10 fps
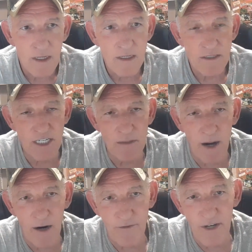see
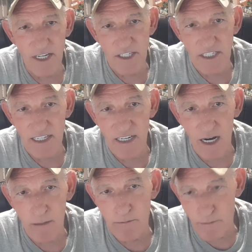about finishing it
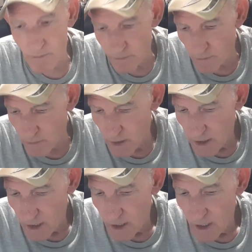up.
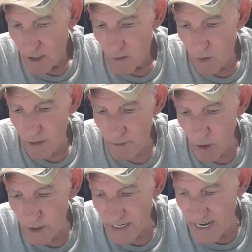What I'm
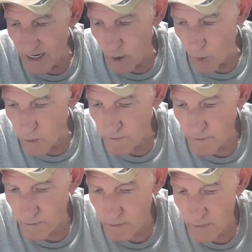doing now
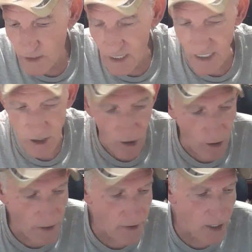is I
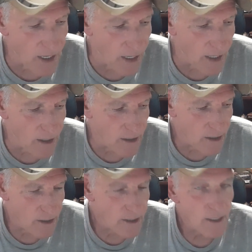started the
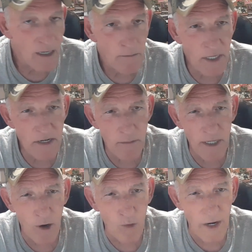
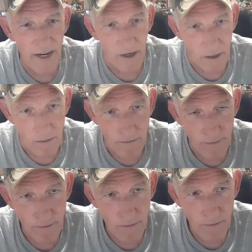Peterbilt wrecker.
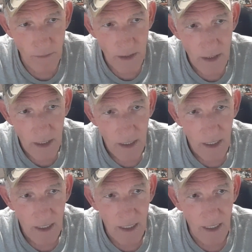
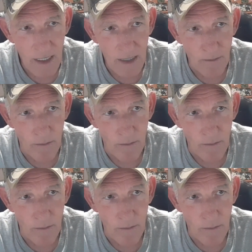I